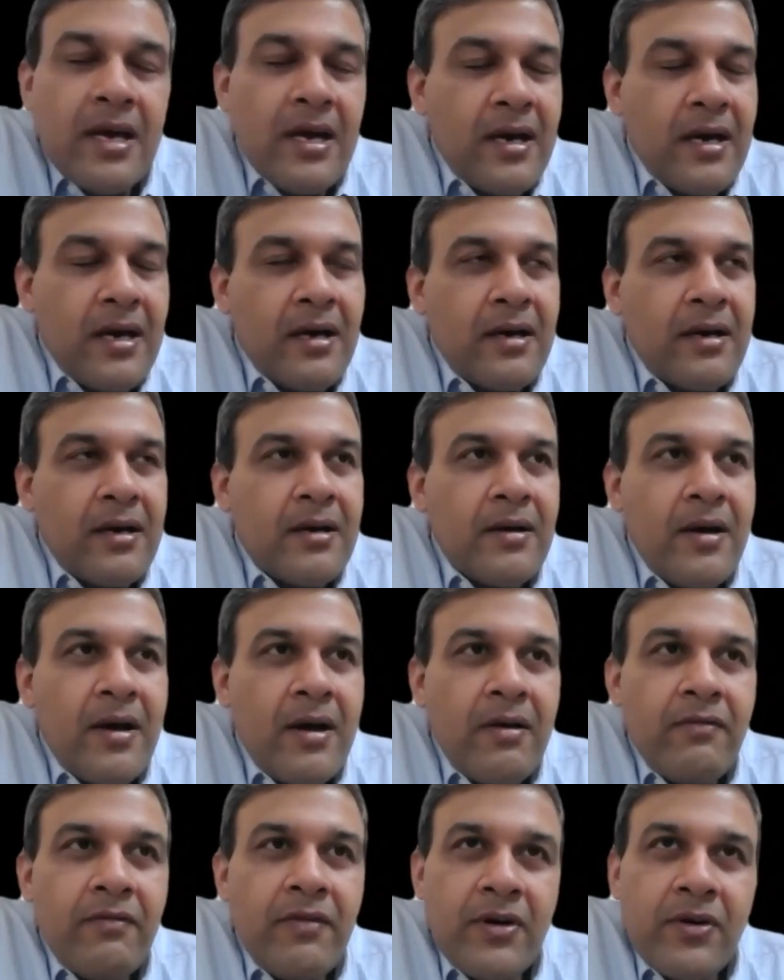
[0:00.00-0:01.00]

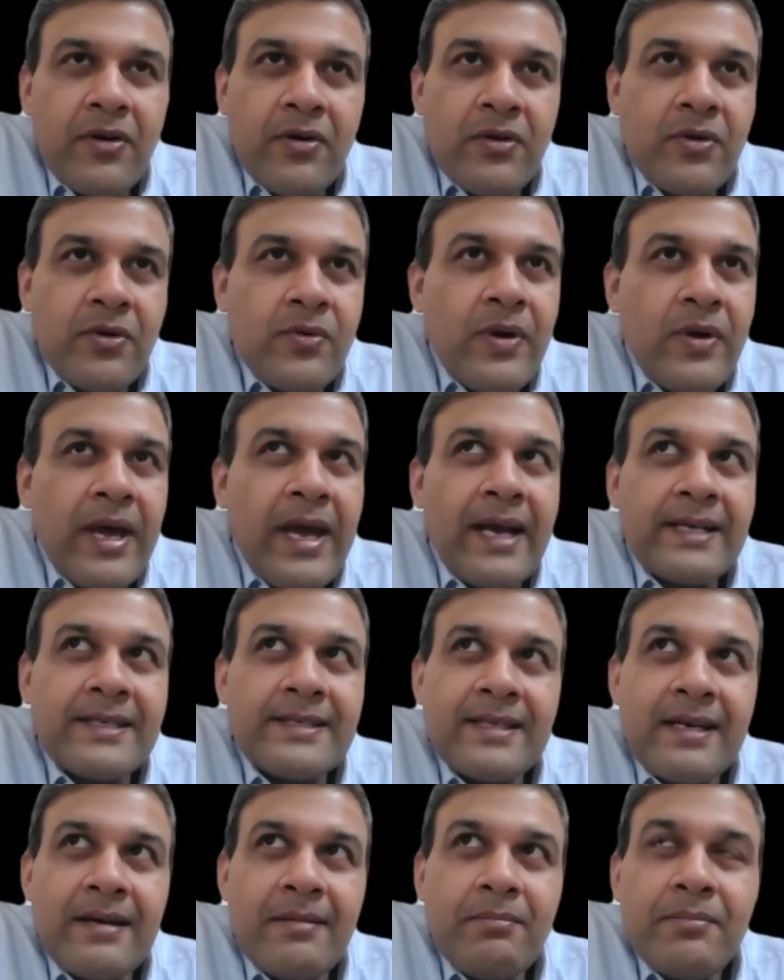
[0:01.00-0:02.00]
one or two
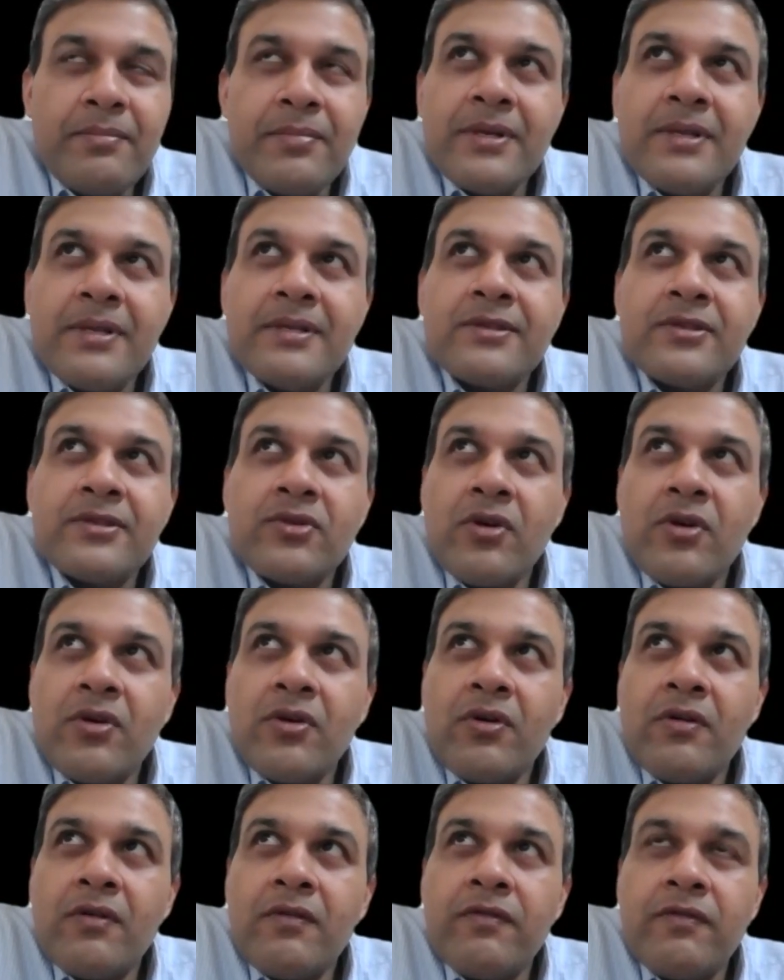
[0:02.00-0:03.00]
examples
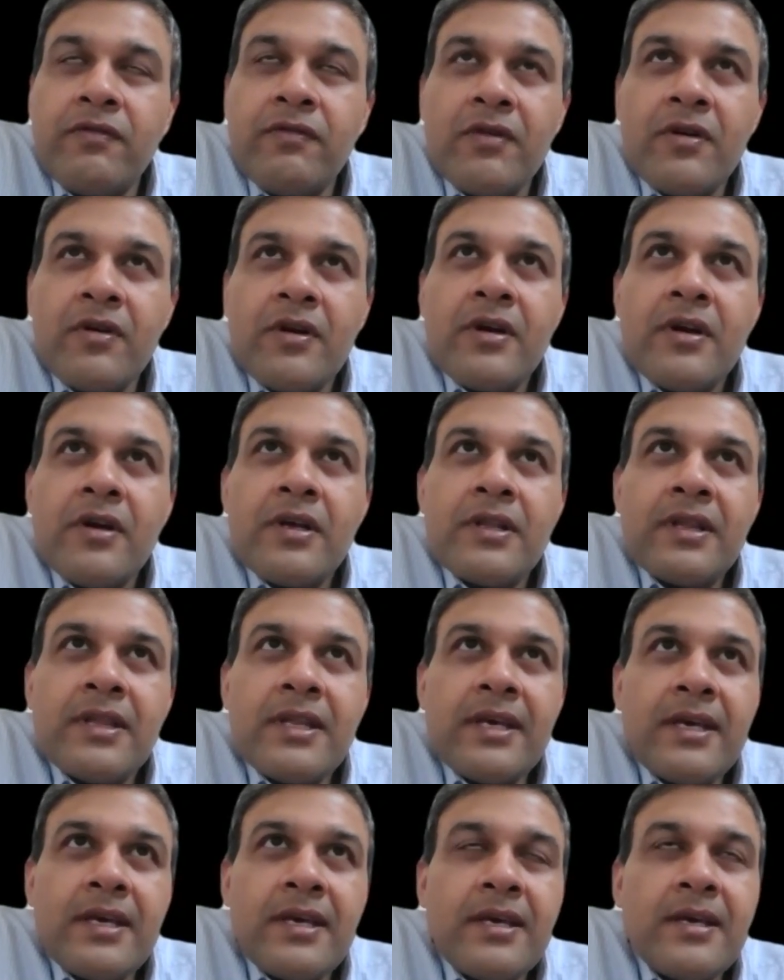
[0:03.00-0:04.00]
of
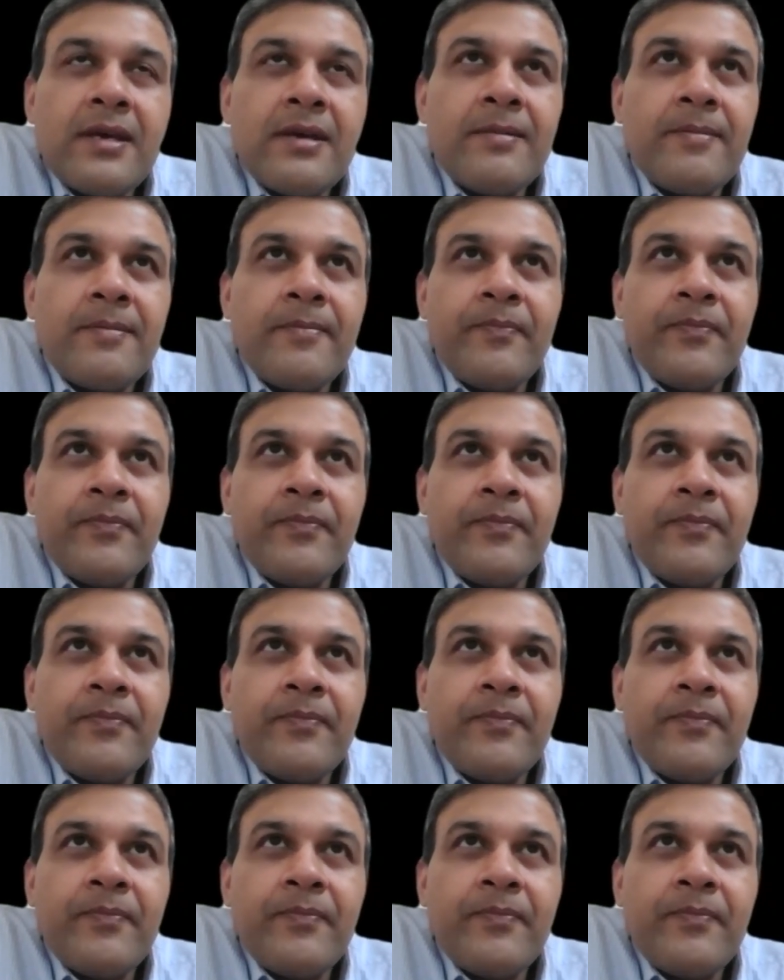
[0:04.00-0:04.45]
the